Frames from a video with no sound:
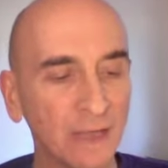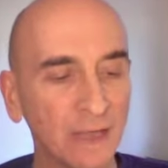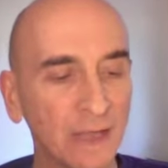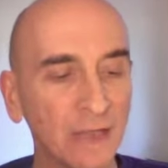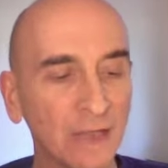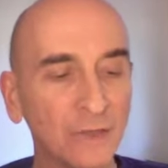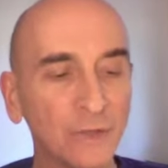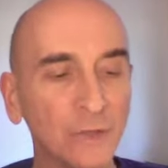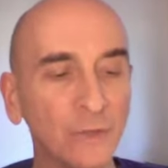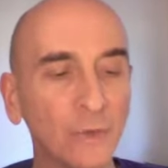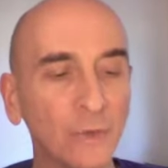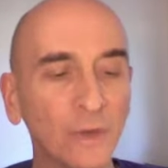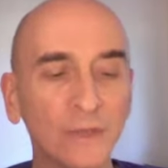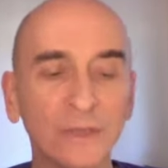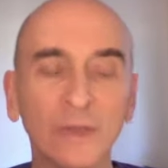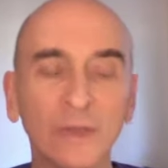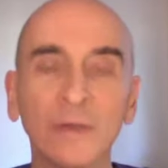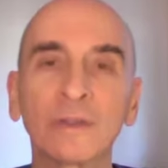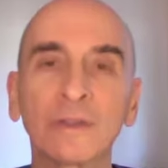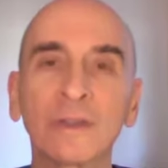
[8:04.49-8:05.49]
and do what
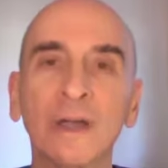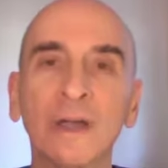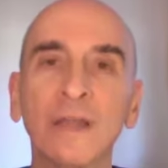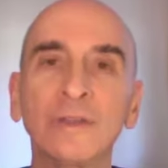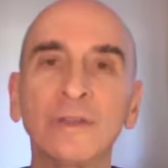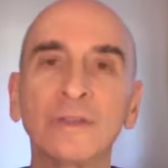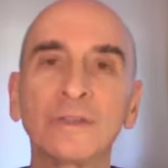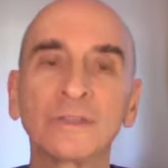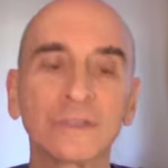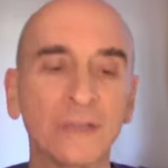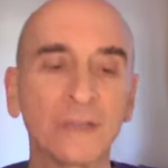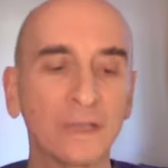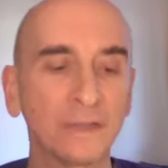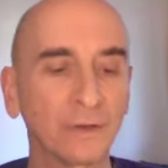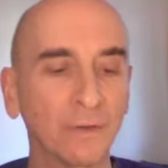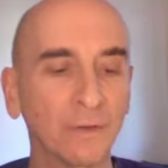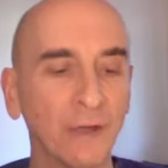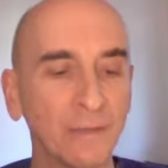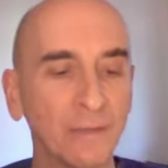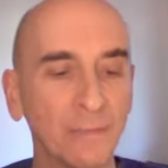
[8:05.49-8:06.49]
Yogananda said the
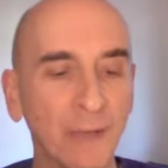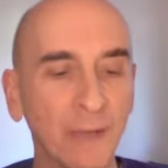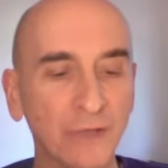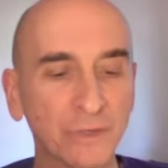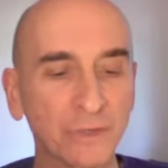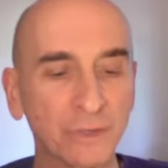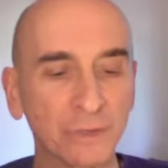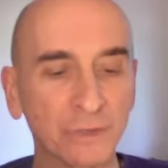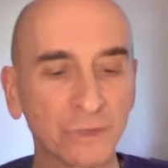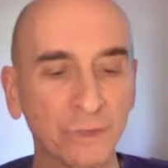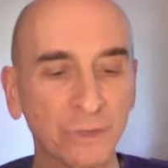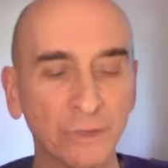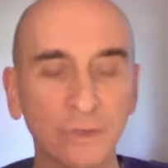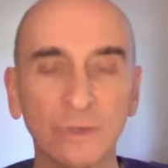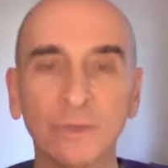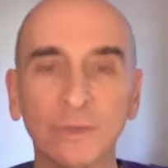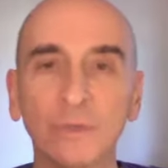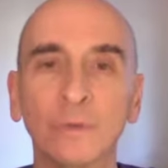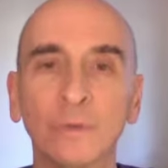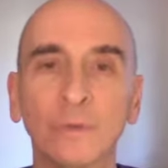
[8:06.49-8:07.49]
great masters could
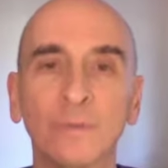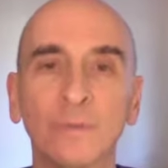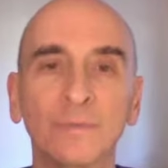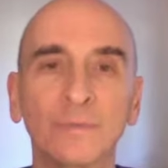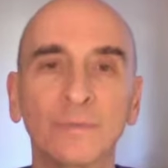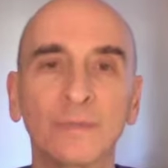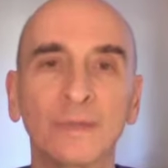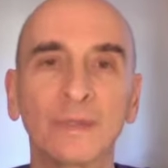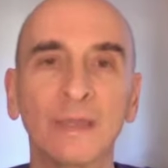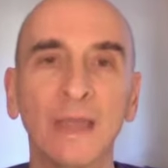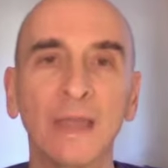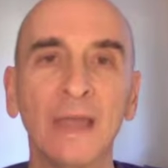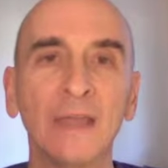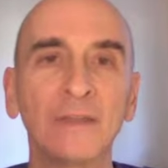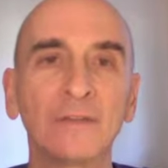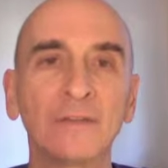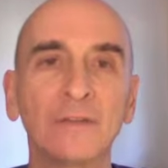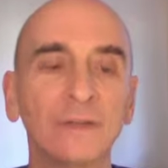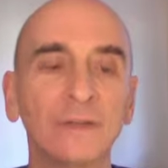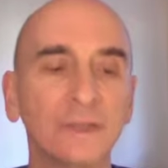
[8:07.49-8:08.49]
do
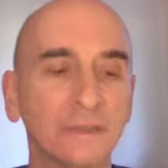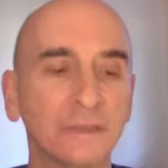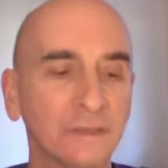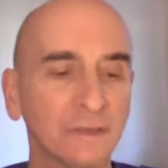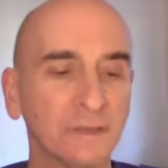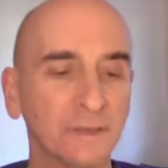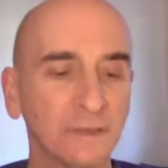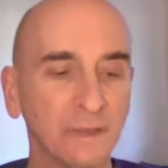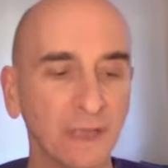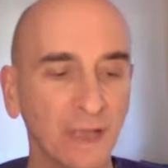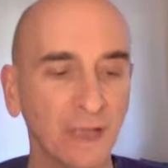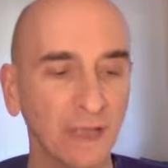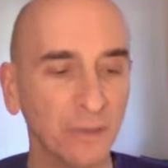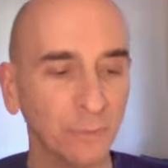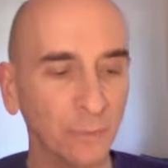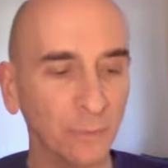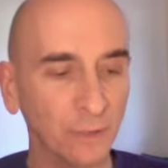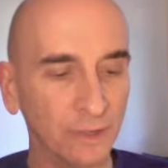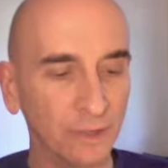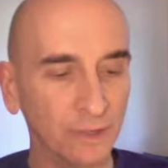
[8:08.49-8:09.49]
enter it
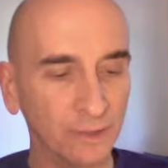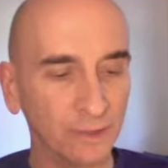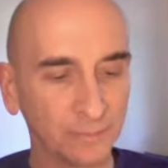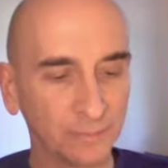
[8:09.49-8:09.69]
at will.